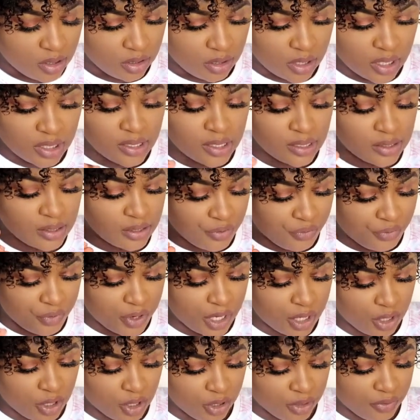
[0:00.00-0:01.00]
This is a
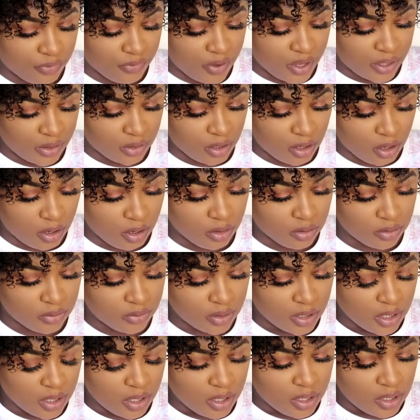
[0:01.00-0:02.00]
really good vendor.
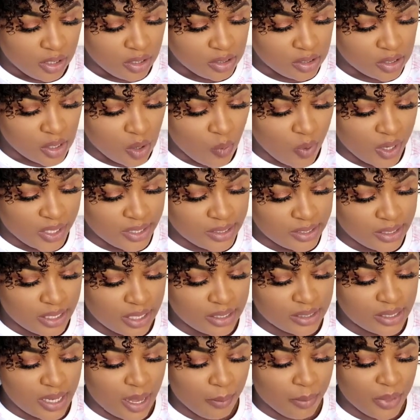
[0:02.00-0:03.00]
Someone
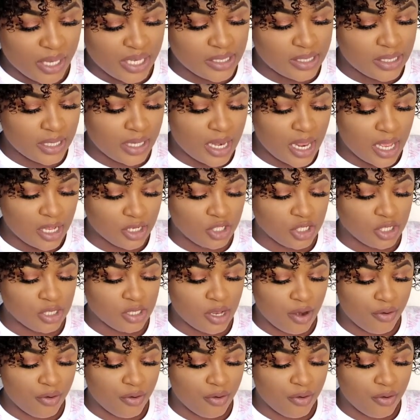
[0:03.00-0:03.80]
says, amazing lashes.